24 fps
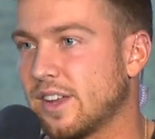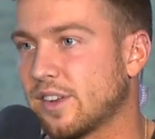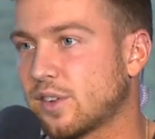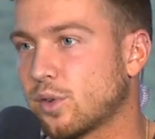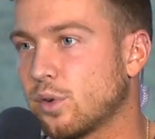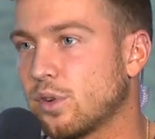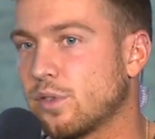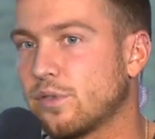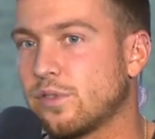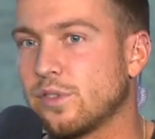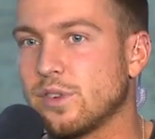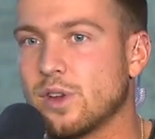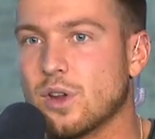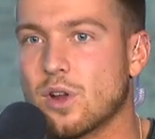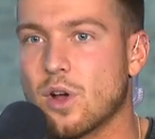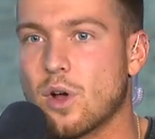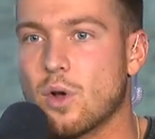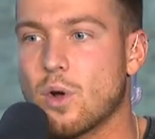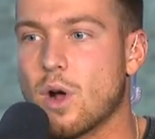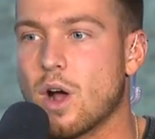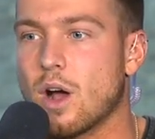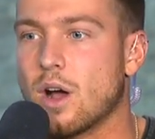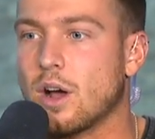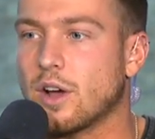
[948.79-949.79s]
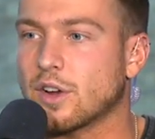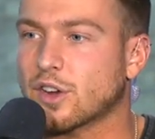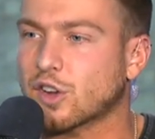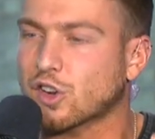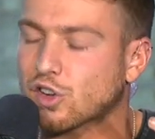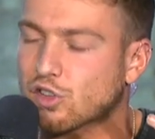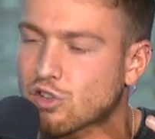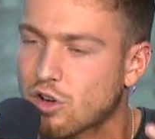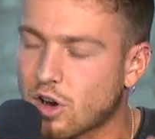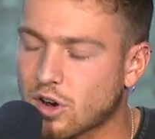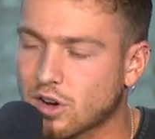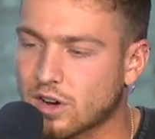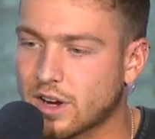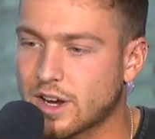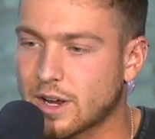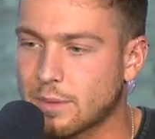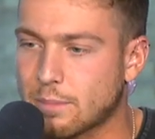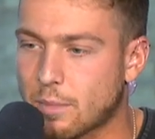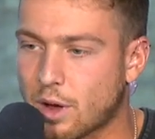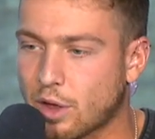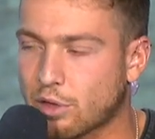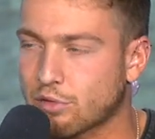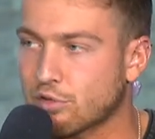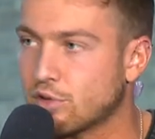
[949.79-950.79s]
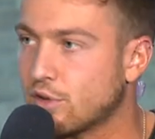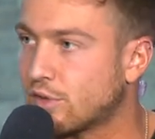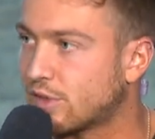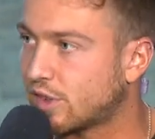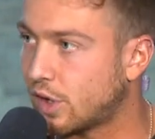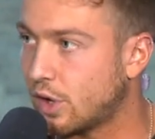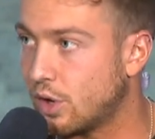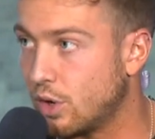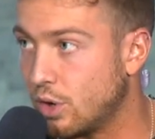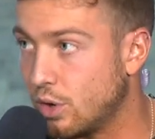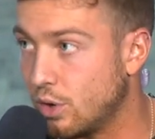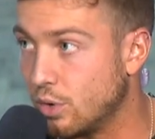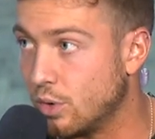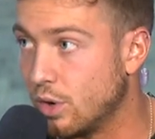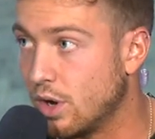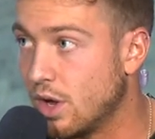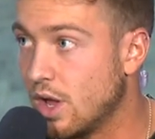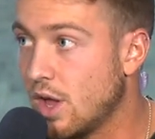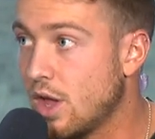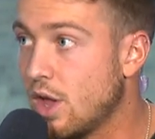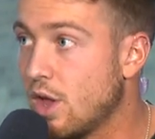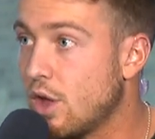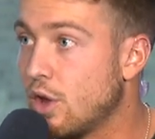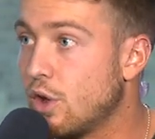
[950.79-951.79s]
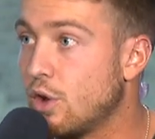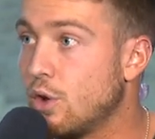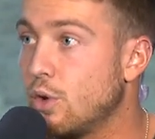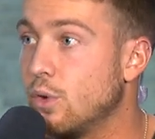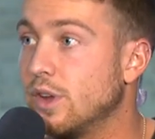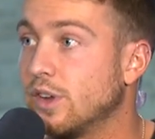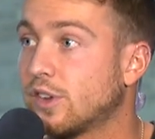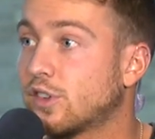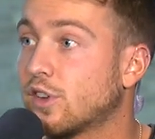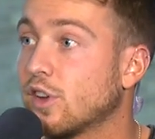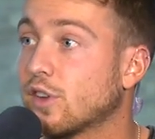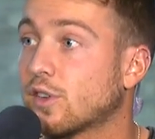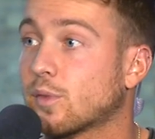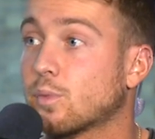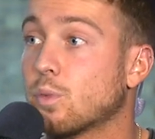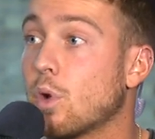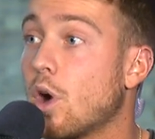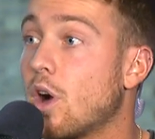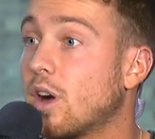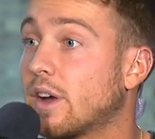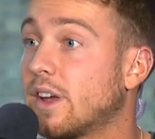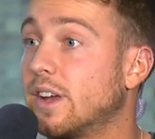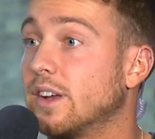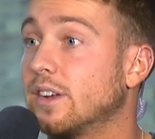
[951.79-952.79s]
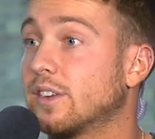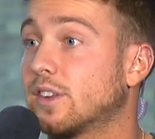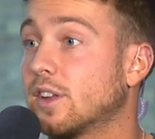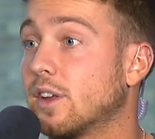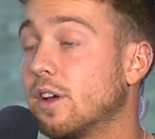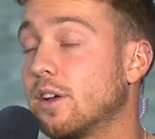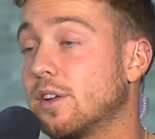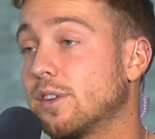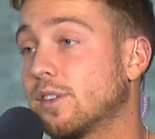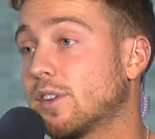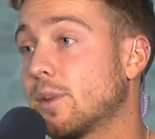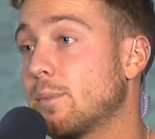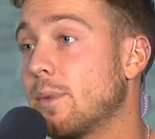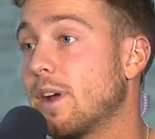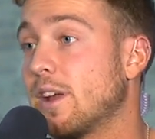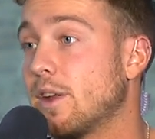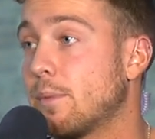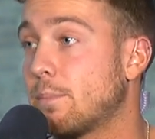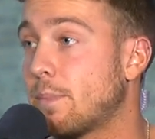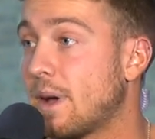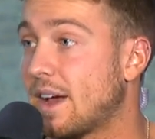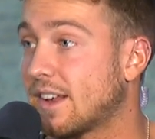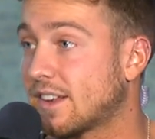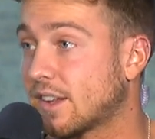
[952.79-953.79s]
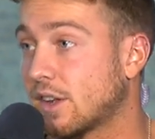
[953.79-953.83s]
Sort of, you know, a struggling mother of two who is just working to make the best